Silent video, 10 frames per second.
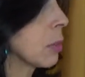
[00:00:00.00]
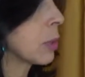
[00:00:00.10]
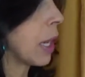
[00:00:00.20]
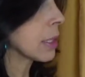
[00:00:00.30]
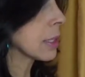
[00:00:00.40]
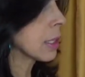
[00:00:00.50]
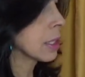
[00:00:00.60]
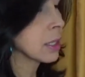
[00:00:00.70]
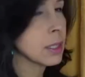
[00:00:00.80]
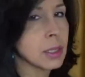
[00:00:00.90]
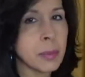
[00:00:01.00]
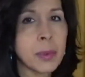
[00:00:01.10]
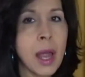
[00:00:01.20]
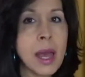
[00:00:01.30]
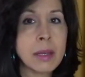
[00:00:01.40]
brass colored
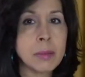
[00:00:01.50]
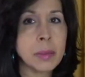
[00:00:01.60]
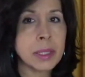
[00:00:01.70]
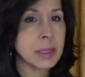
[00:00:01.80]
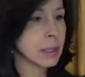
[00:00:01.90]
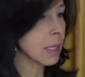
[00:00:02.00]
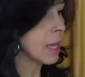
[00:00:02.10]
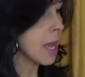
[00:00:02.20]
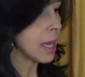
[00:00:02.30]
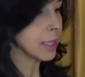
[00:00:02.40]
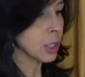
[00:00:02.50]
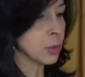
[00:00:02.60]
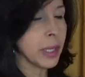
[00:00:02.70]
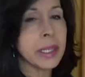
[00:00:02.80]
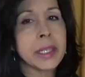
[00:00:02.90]
zipper and a button, and
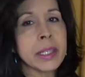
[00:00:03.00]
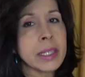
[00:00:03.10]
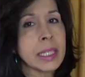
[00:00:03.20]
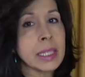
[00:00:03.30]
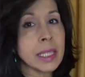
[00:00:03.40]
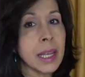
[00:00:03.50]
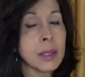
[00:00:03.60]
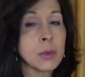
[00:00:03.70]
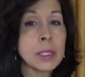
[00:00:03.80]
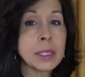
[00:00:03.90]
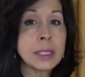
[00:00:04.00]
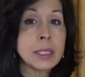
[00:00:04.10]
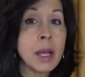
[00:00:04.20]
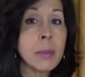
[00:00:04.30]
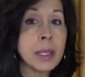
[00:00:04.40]
it's right here in line with the
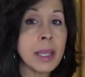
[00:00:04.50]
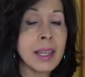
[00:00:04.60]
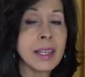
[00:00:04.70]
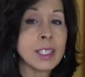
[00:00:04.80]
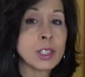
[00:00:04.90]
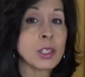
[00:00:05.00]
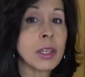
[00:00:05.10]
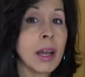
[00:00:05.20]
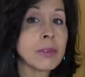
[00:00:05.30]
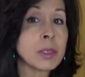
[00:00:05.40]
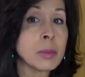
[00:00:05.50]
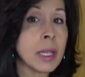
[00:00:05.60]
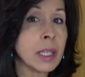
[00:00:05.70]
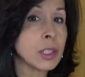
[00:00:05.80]
tummy. So you have to make